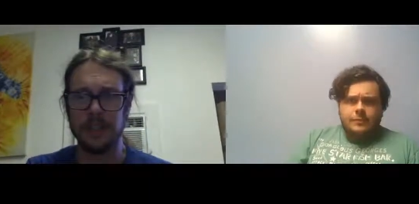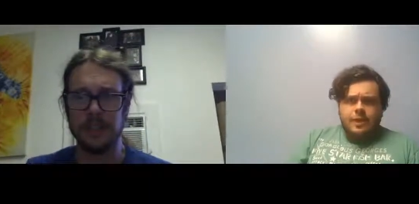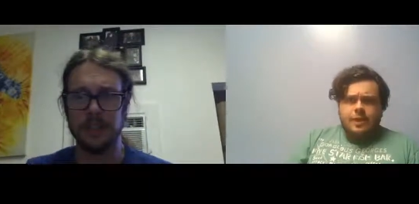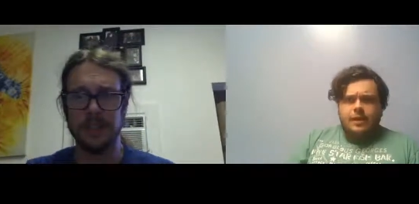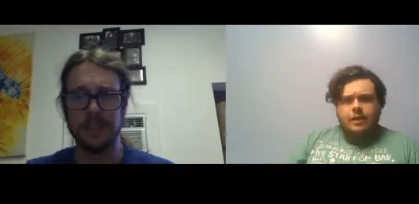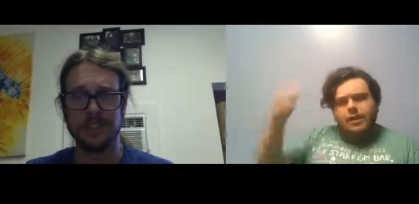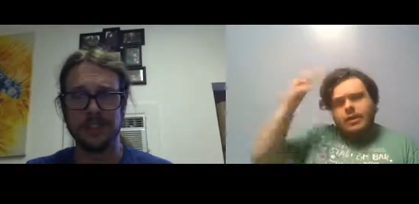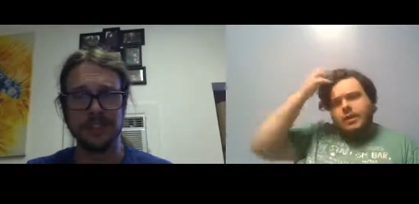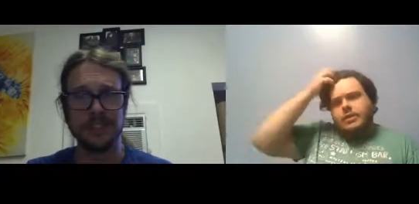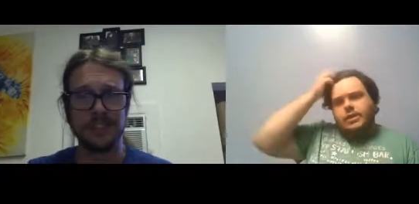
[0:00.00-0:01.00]
Speaker 1: Yeah.
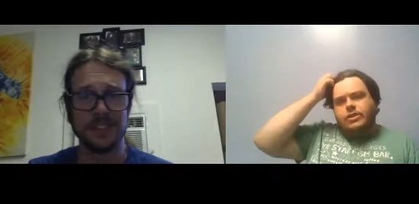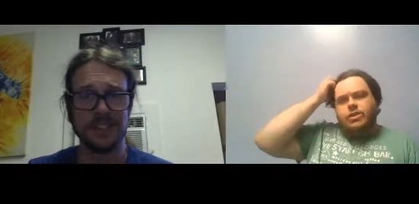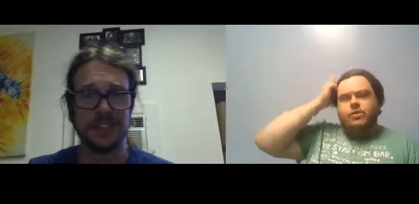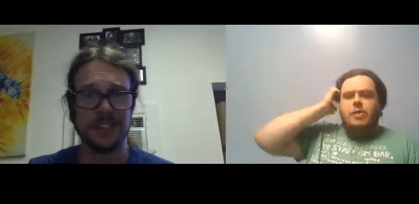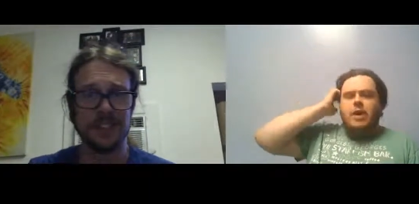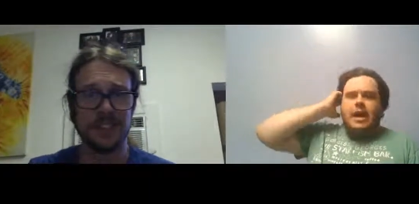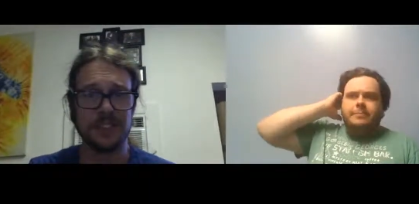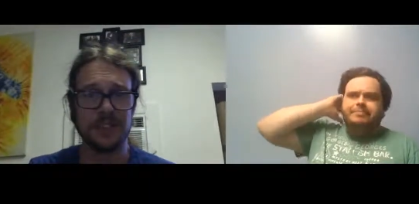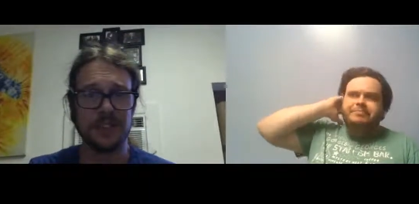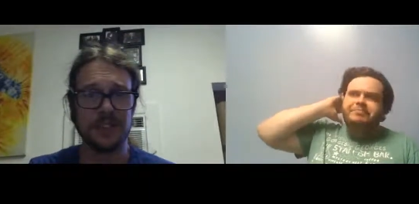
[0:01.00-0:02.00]
Did you
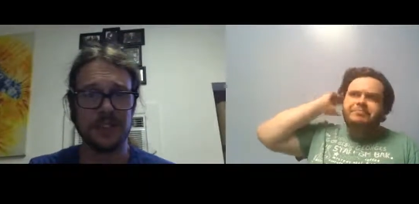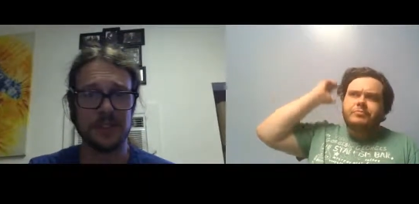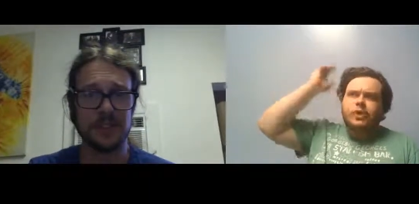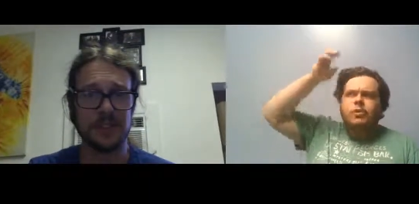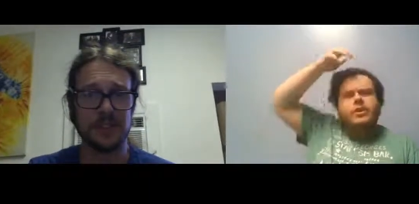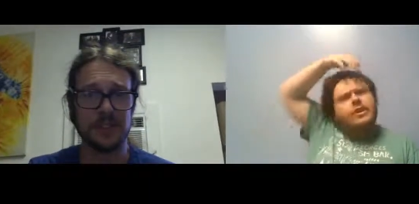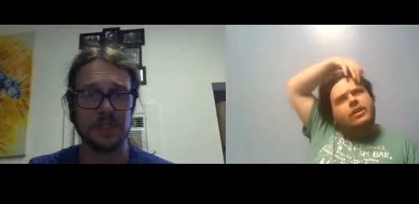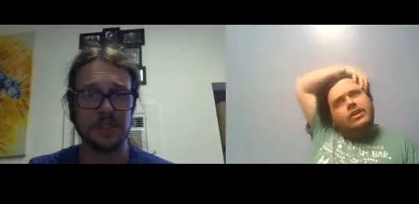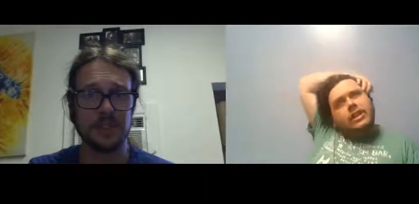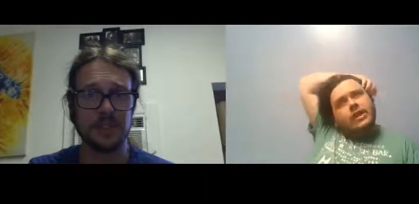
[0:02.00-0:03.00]
um you were there
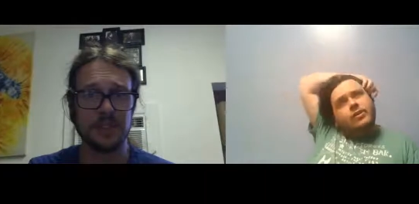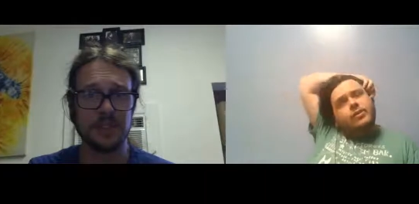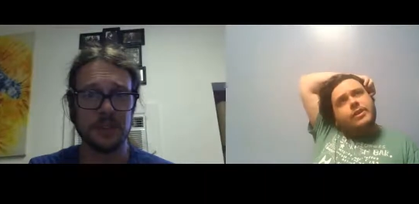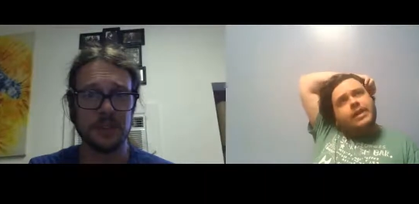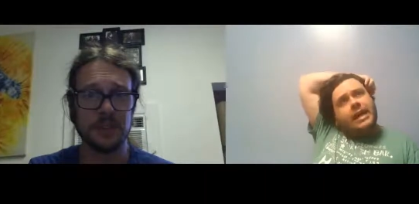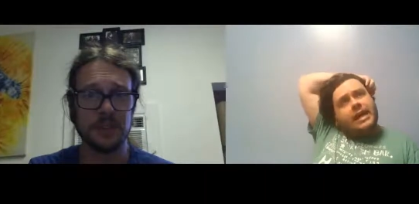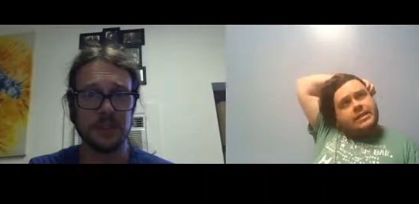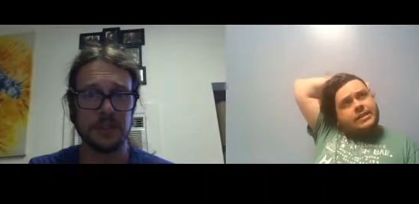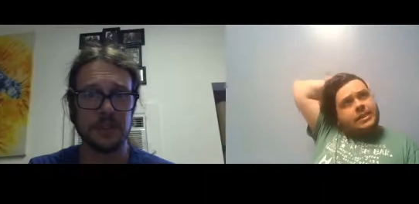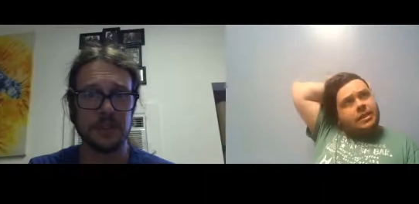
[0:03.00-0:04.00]
yeah, you were there
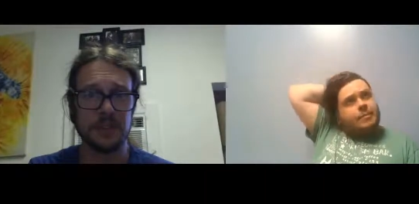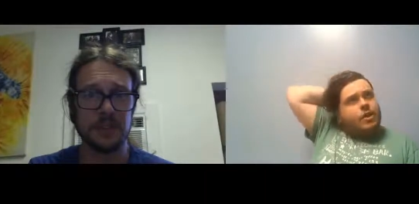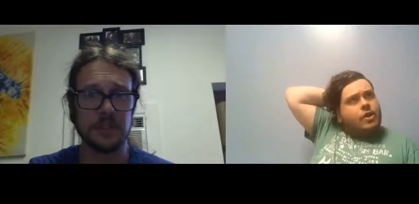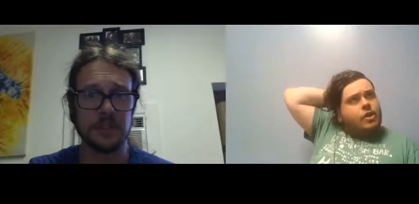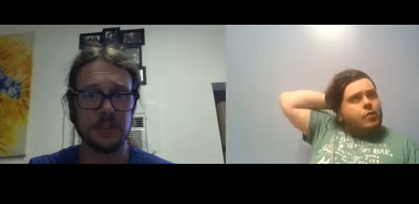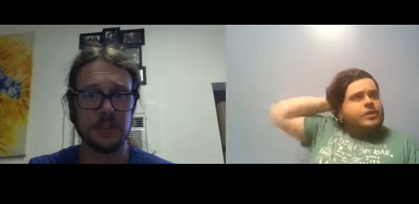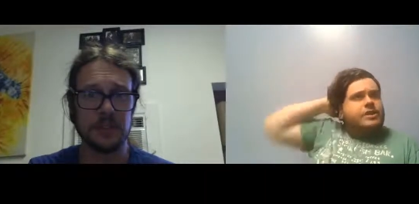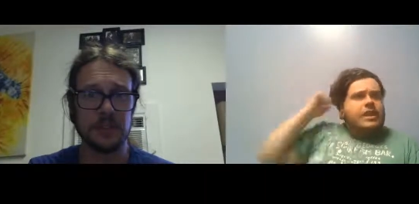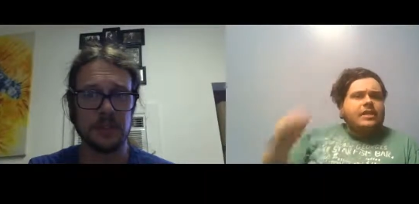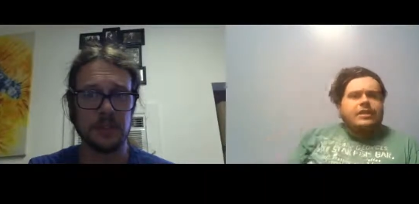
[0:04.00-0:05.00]
last time. What's
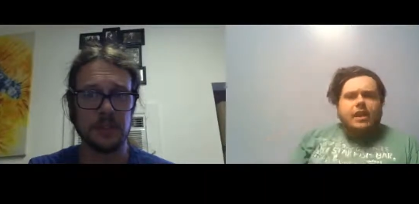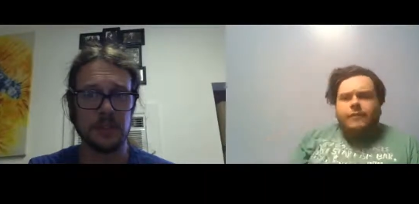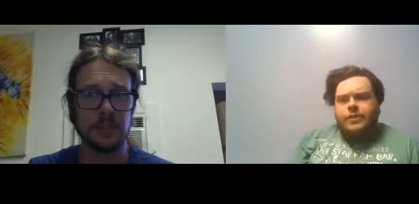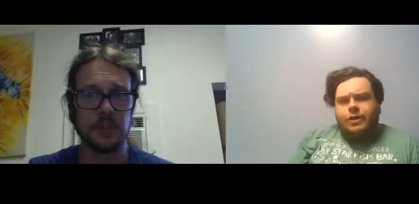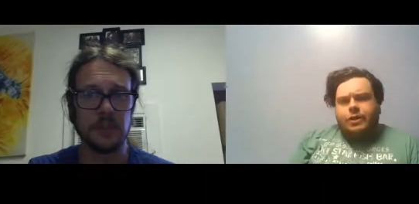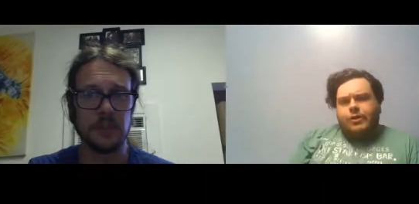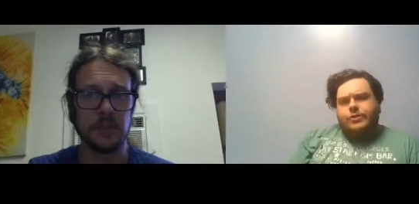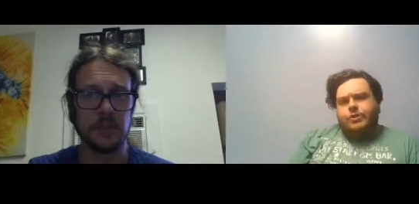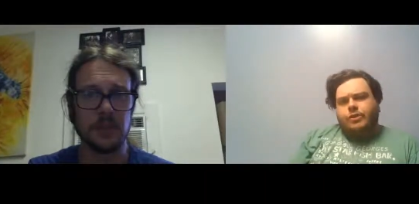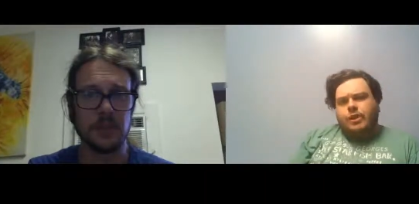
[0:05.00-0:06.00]
the next
Speaker 2: conference you're going
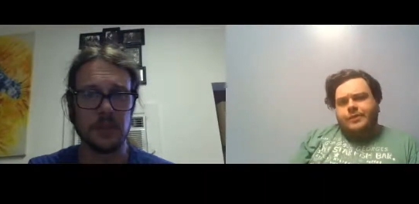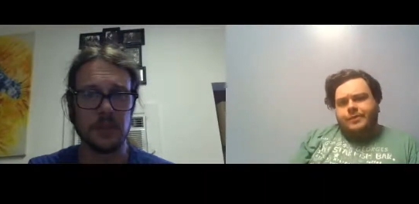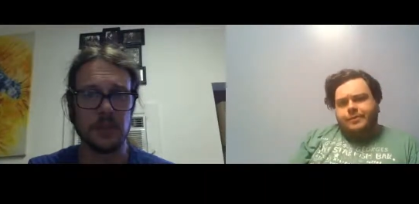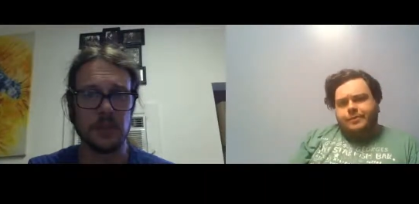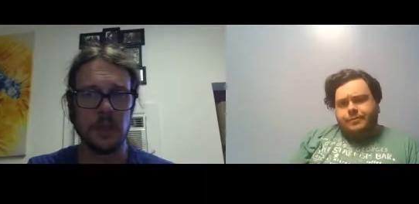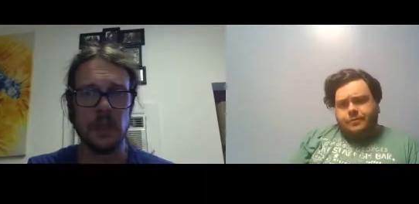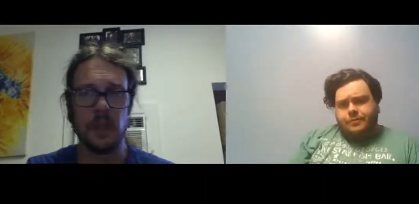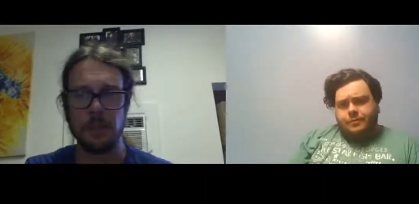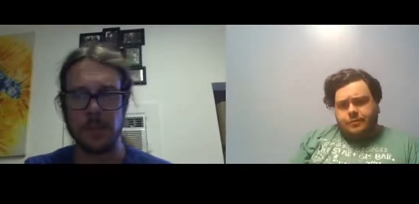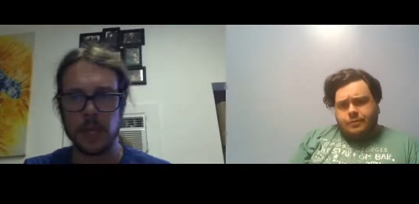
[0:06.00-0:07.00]
to, Chris?
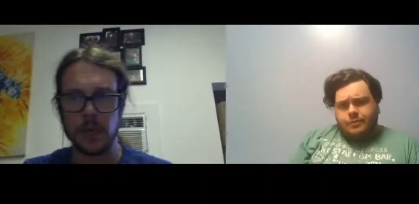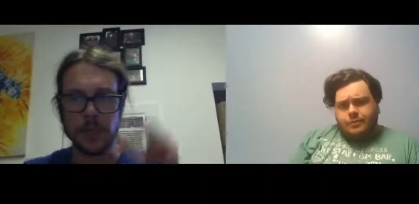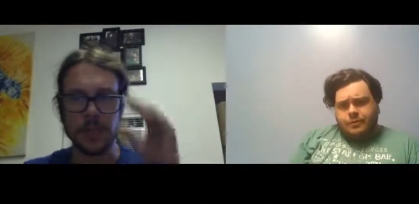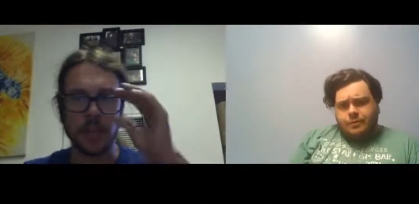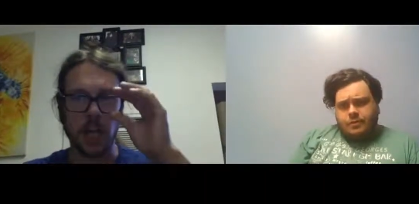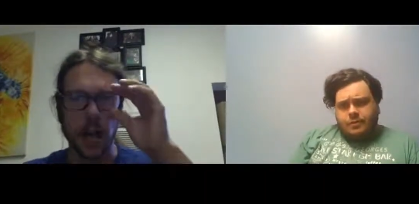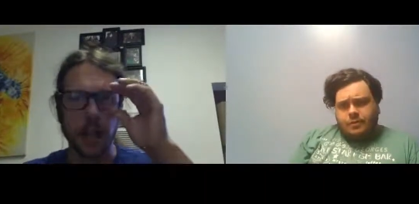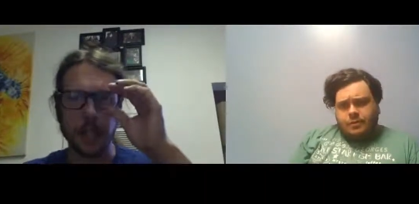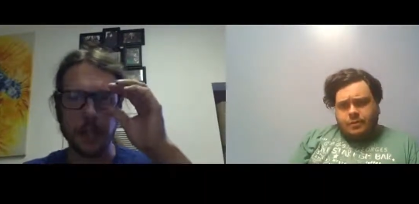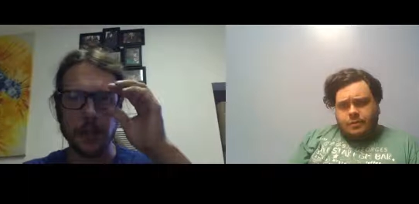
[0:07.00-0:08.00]
We're going to
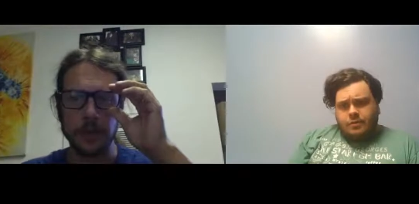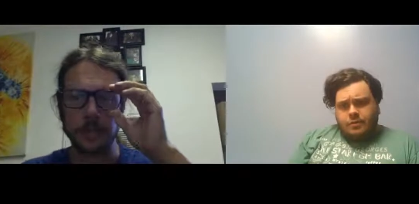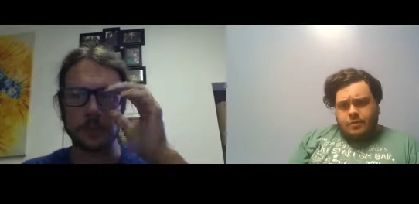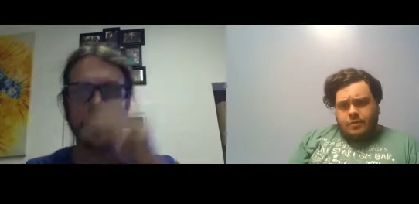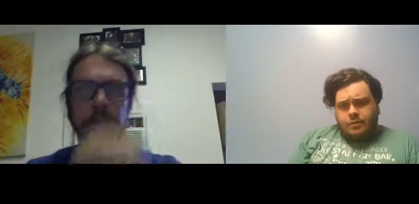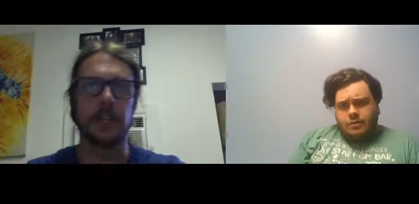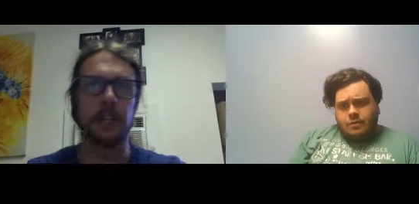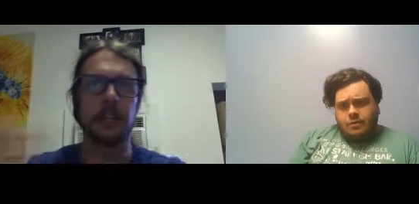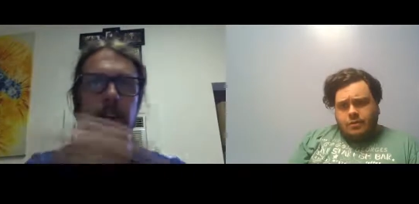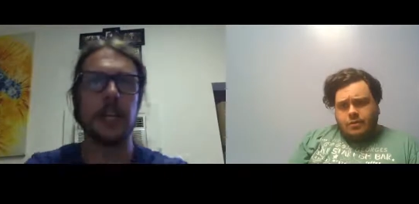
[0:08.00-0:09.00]
Chicago. That's in
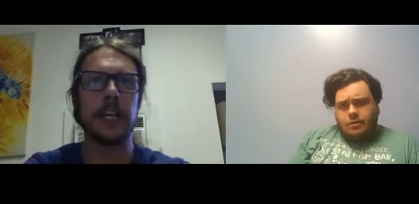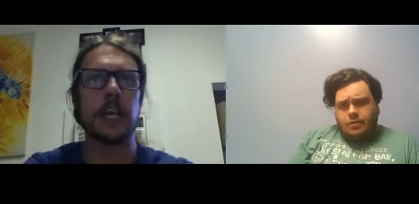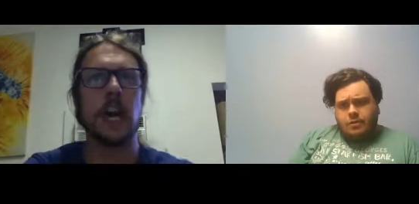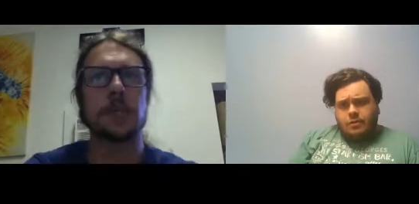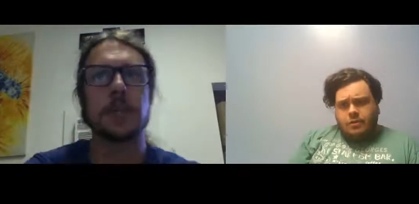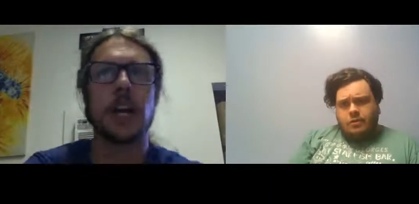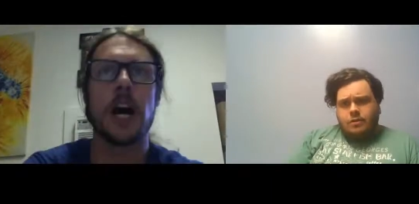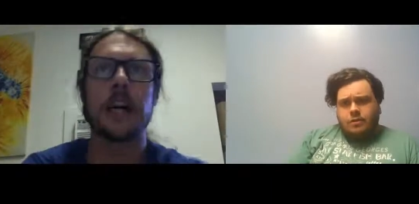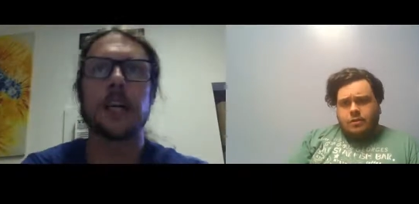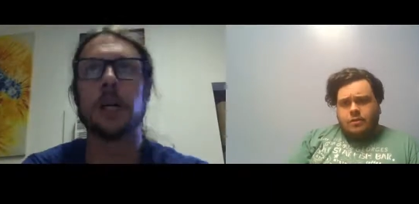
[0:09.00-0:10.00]
Ecom
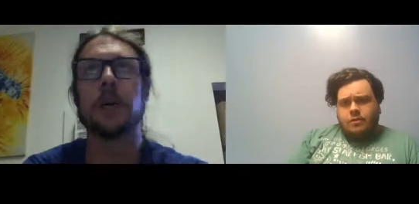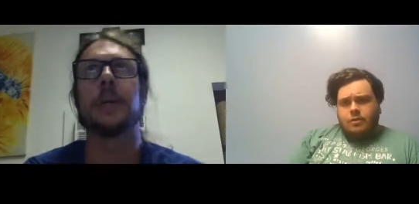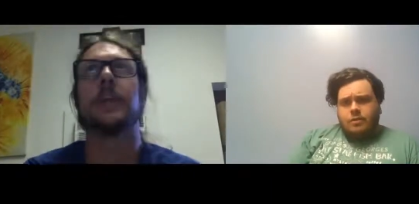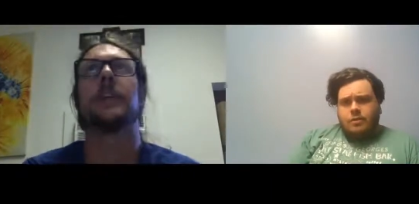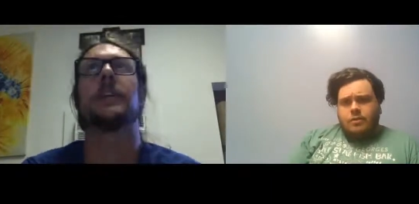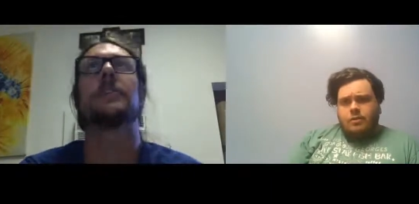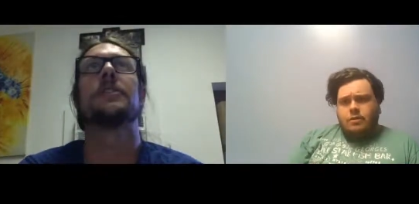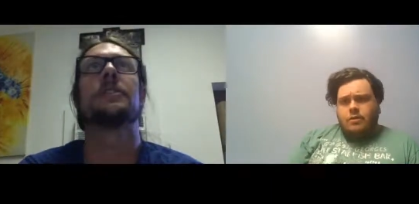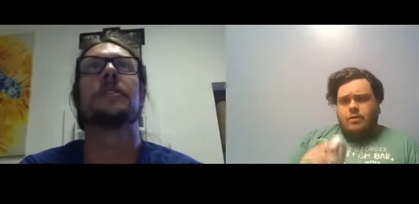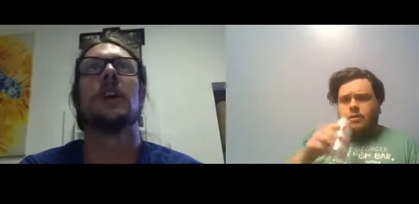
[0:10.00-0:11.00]
Chicago is